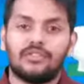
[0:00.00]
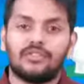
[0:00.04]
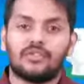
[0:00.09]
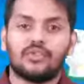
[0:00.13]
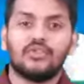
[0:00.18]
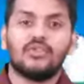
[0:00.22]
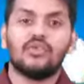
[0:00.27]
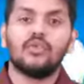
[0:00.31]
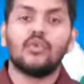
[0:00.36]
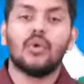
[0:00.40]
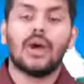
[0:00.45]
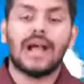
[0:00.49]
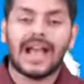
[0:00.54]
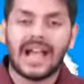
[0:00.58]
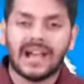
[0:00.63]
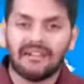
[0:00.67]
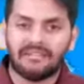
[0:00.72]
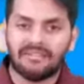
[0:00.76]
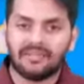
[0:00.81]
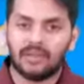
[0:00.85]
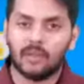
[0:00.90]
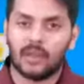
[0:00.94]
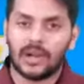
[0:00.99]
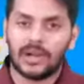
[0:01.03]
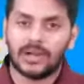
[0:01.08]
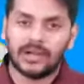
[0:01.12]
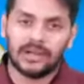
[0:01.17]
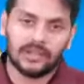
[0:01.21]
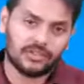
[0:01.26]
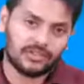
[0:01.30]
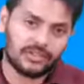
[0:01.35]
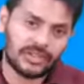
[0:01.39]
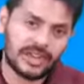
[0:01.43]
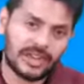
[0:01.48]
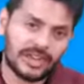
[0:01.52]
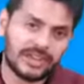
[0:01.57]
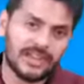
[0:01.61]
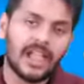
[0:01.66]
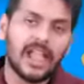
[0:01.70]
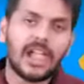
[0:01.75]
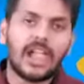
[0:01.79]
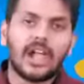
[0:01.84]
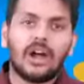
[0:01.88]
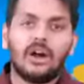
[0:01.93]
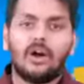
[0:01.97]
So you have to understand
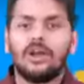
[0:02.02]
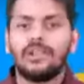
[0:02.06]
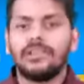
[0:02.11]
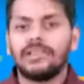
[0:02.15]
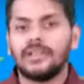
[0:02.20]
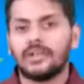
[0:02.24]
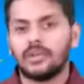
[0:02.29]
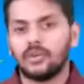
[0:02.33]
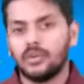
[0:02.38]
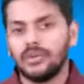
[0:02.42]
all the